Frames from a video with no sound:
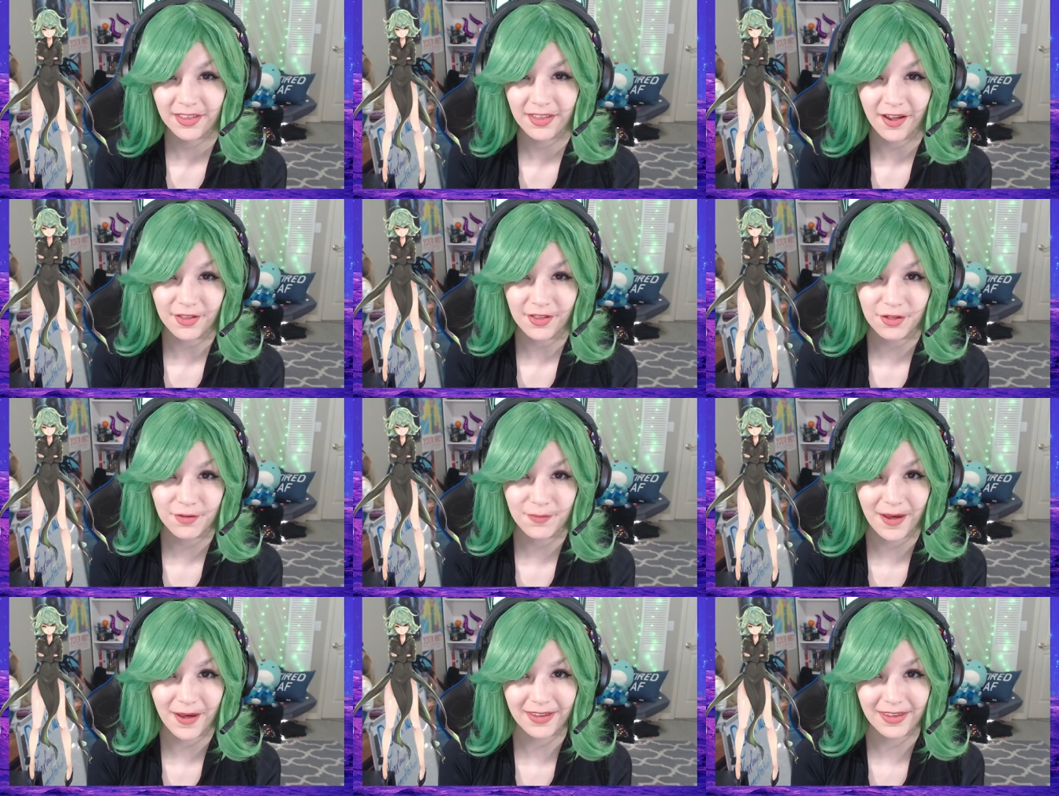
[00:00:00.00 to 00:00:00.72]

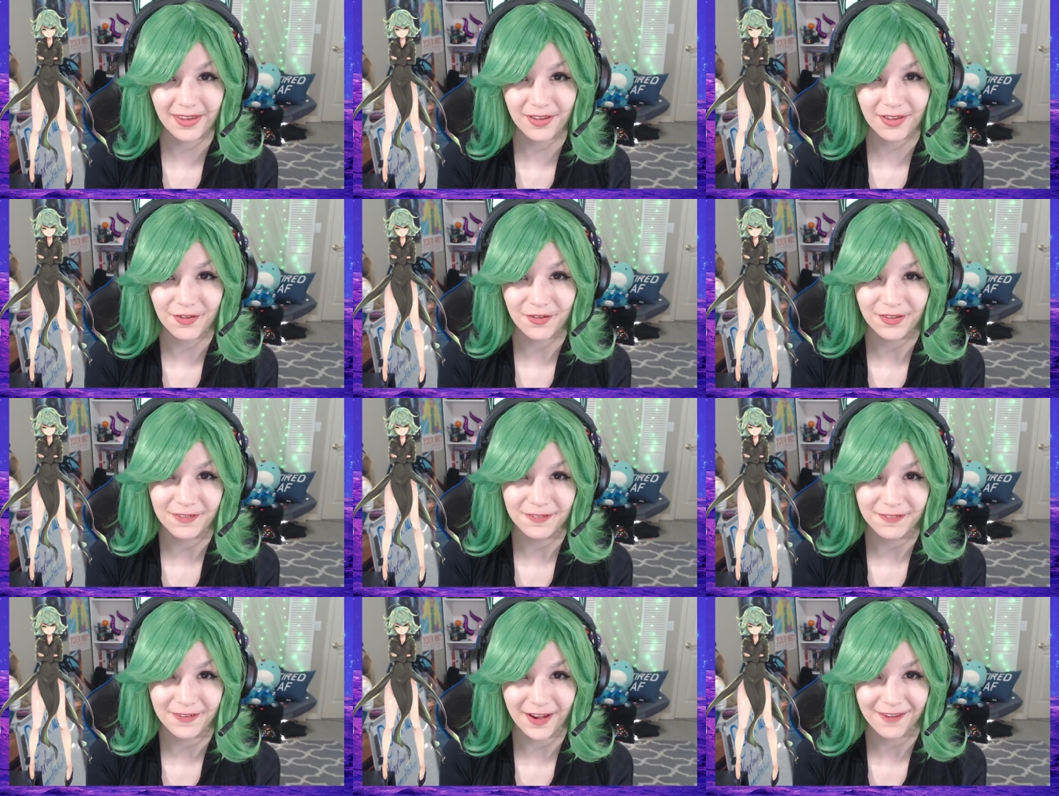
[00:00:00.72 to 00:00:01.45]
Tatsumaki is
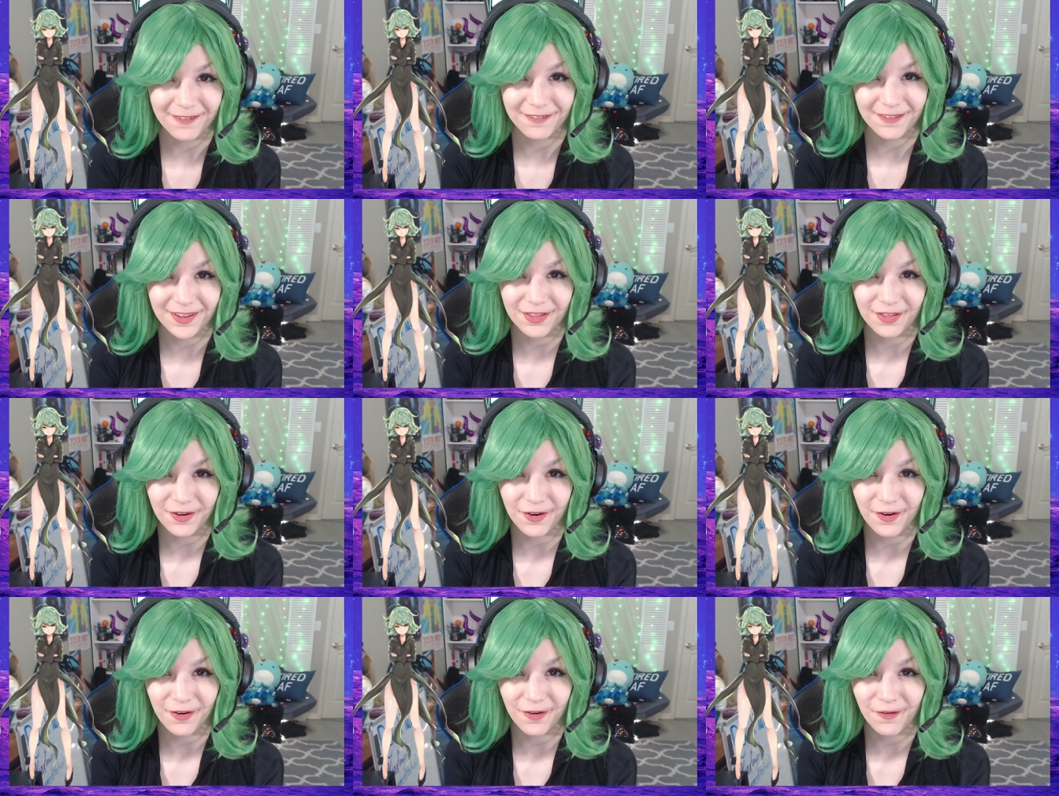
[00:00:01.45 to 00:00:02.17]
only 5 feet
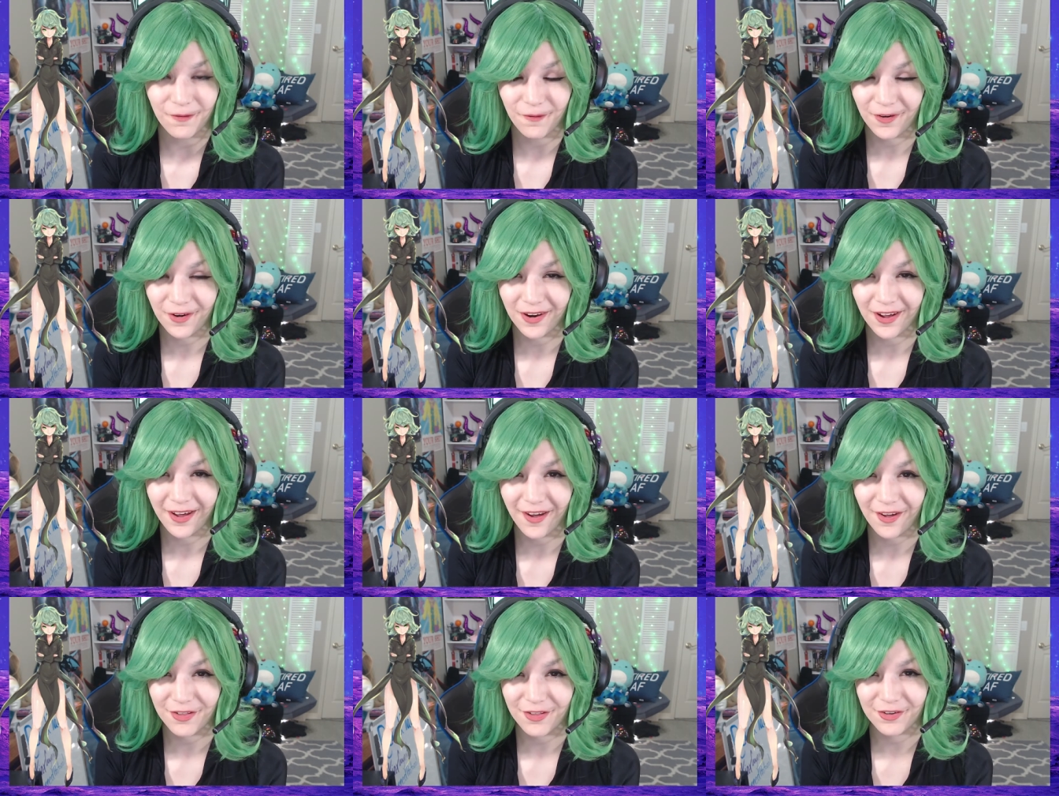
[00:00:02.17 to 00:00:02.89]
tall, or
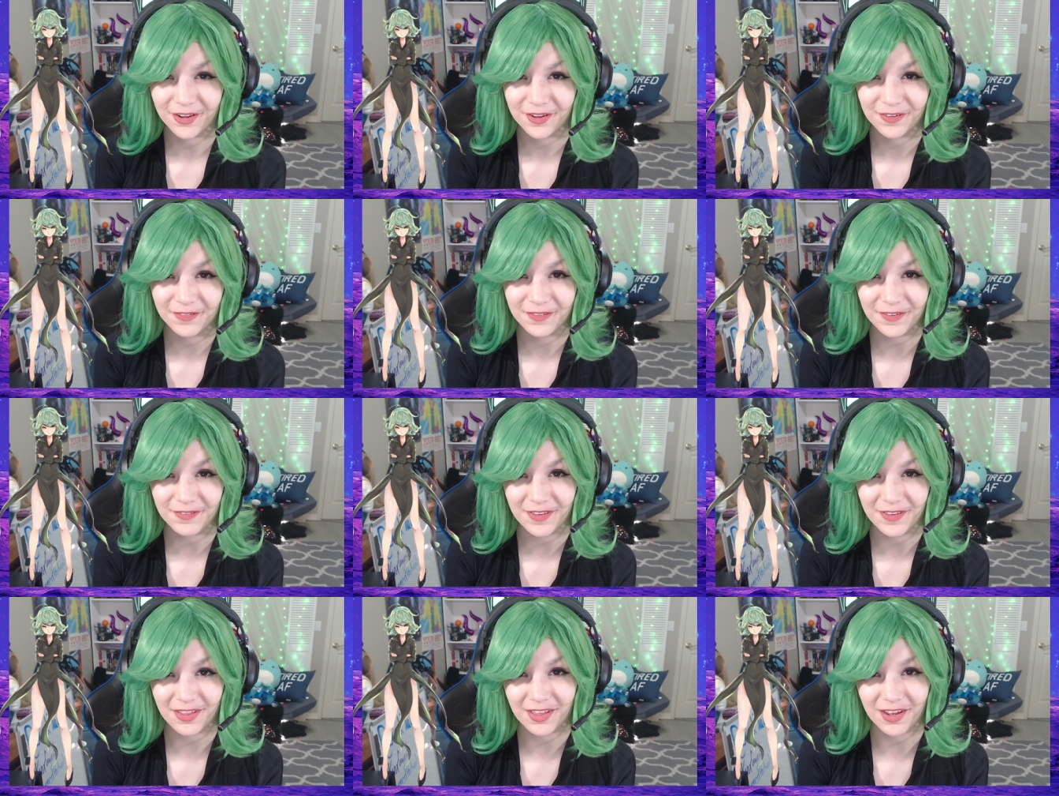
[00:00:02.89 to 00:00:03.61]

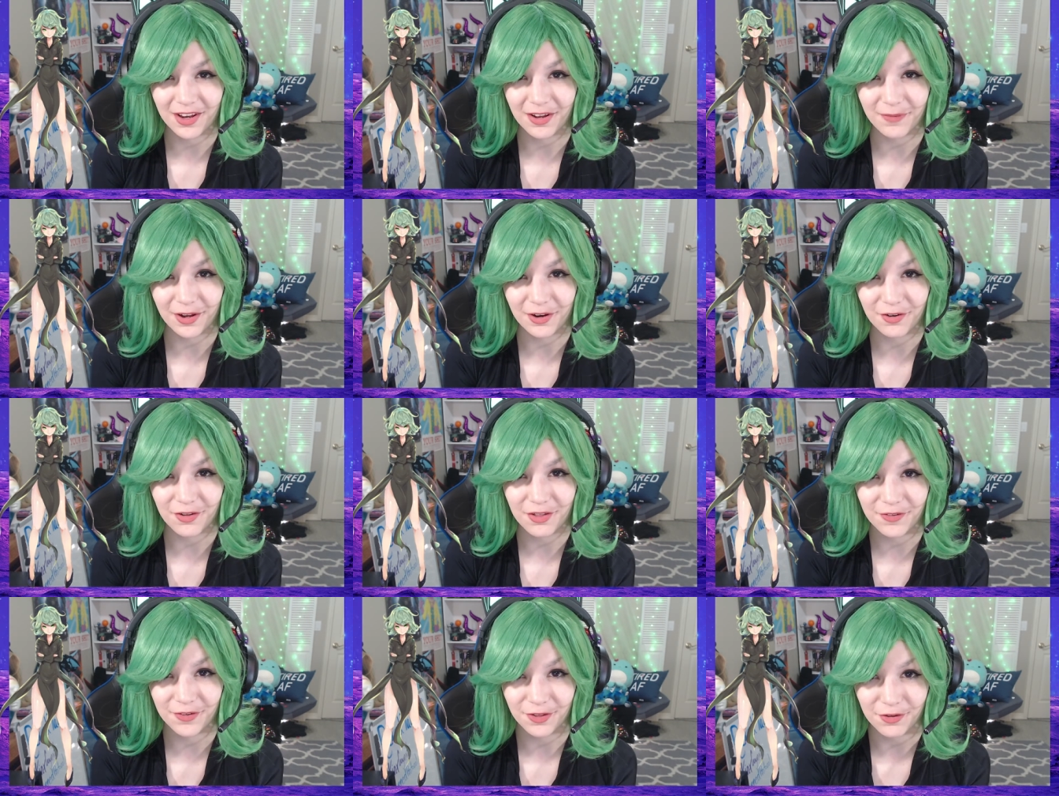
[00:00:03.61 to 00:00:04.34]
150
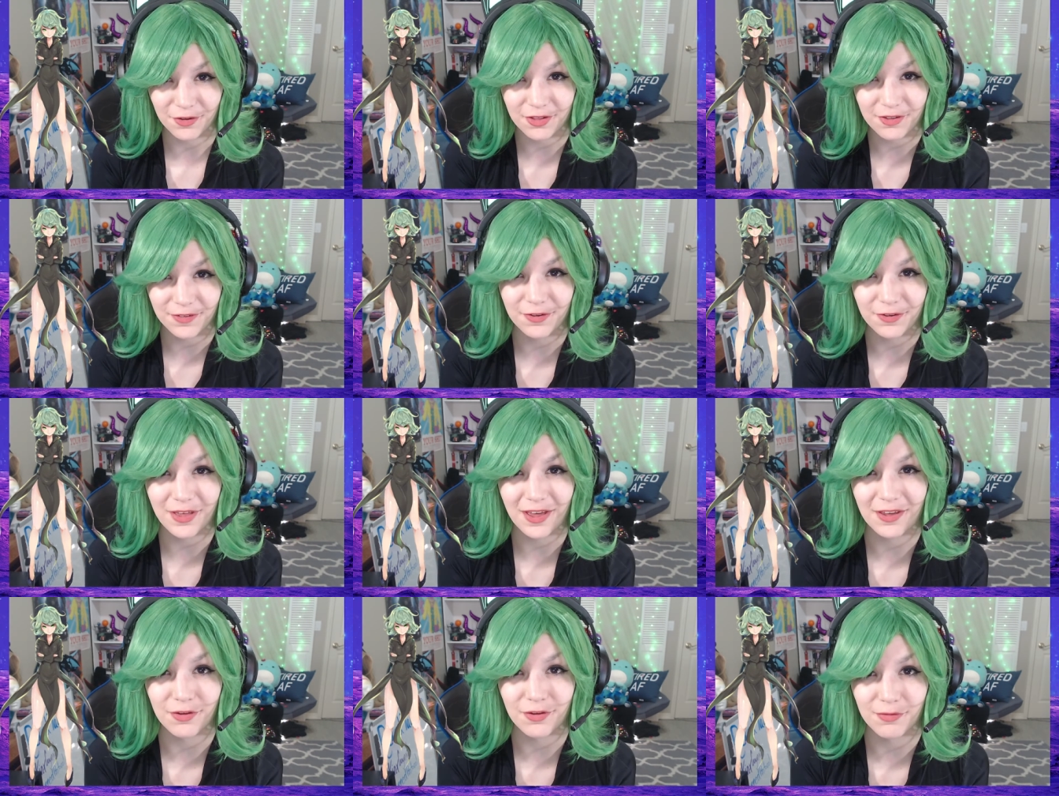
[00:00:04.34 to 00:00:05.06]
centimeters for those of you
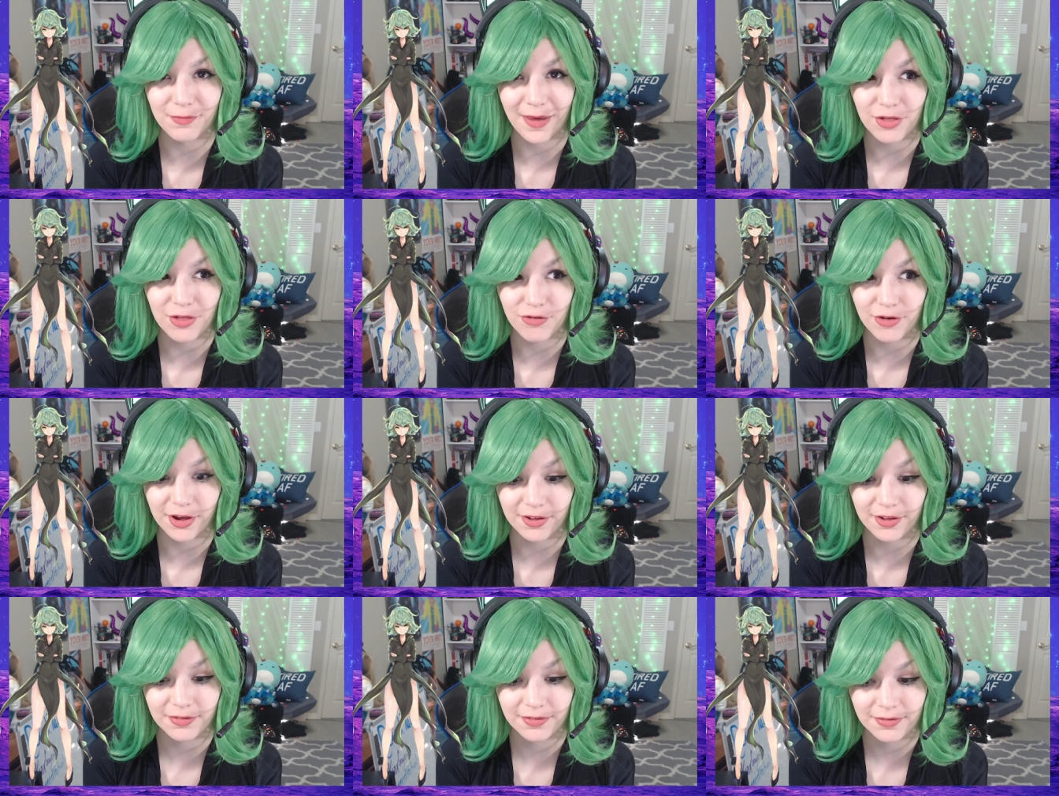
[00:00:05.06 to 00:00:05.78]
that use metric.